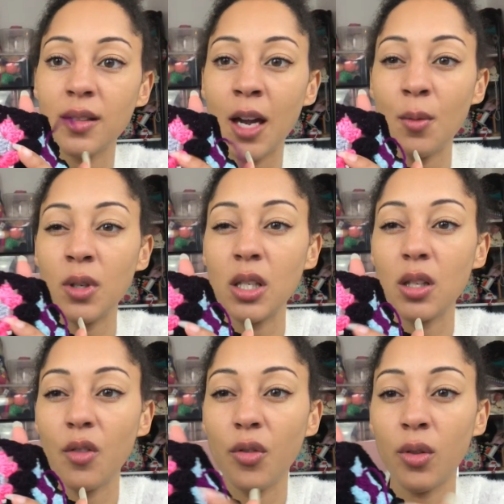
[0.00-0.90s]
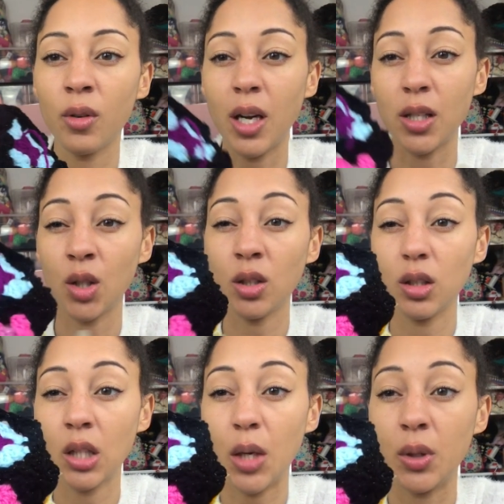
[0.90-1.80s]
That one is fluorescent,
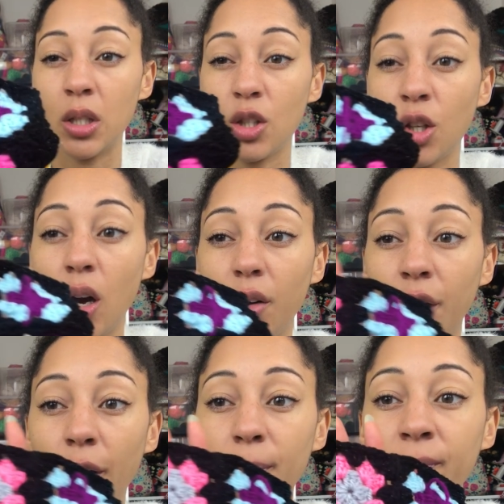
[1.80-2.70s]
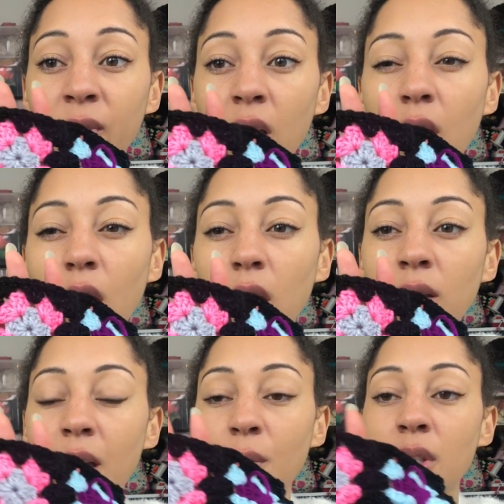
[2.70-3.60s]
that one's darker,
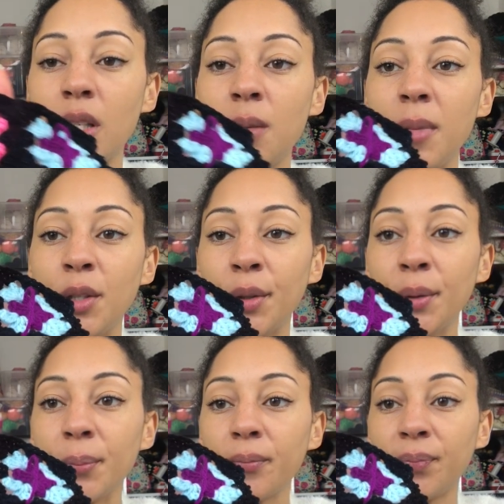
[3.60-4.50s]
and that one's in the middle.